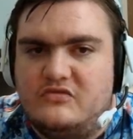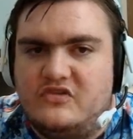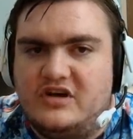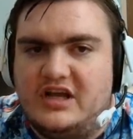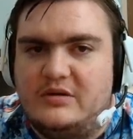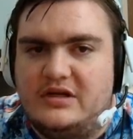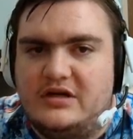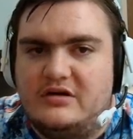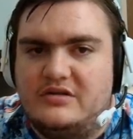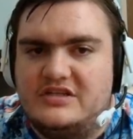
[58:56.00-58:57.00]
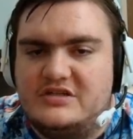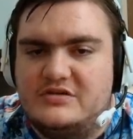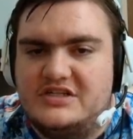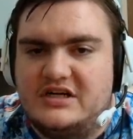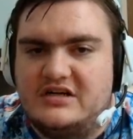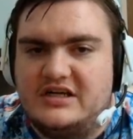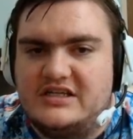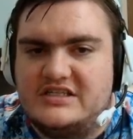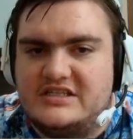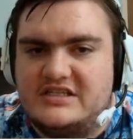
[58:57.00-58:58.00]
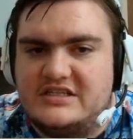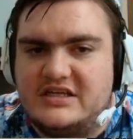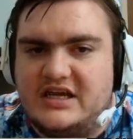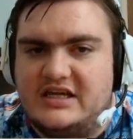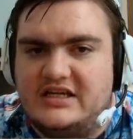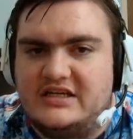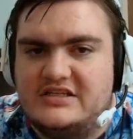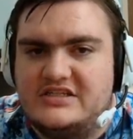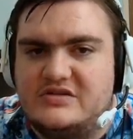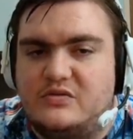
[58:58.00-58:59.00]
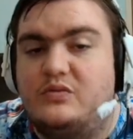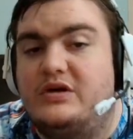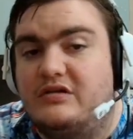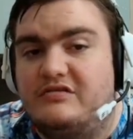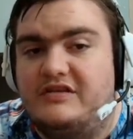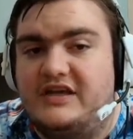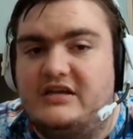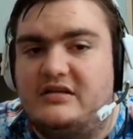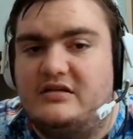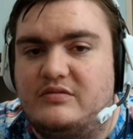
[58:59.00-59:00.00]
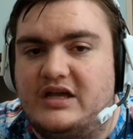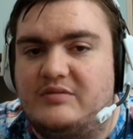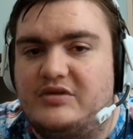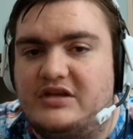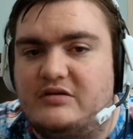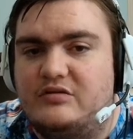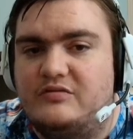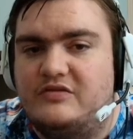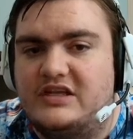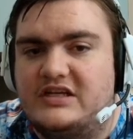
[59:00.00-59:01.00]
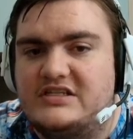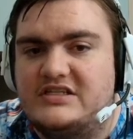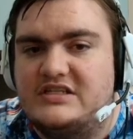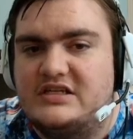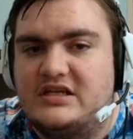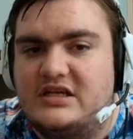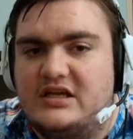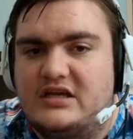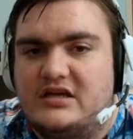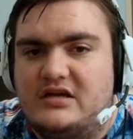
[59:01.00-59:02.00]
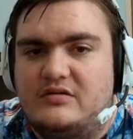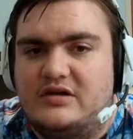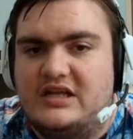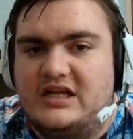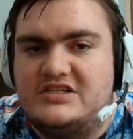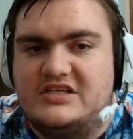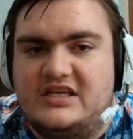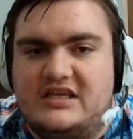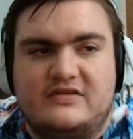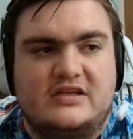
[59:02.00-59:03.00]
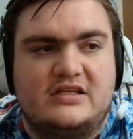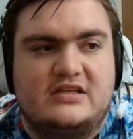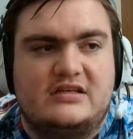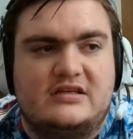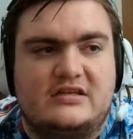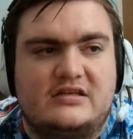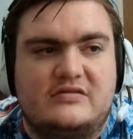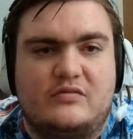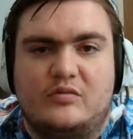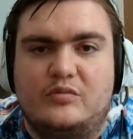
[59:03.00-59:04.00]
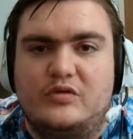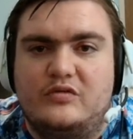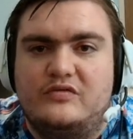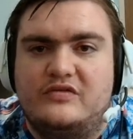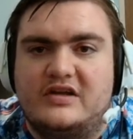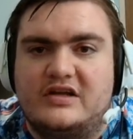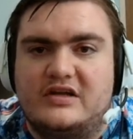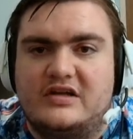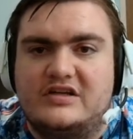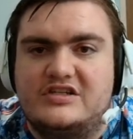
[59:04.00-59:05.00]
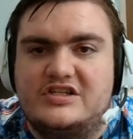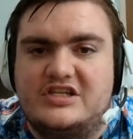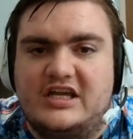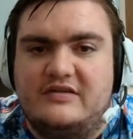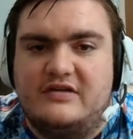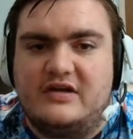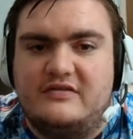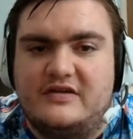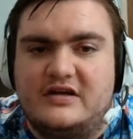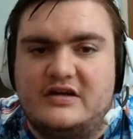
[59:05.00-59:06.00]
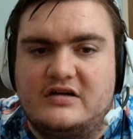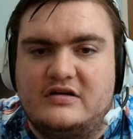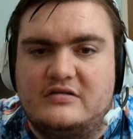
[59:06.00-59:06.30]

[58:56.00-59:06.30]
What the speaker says: For now, we know the 2 staircases ideas will fit. We got plenty of room for this. We can actually even remove a shave off of here.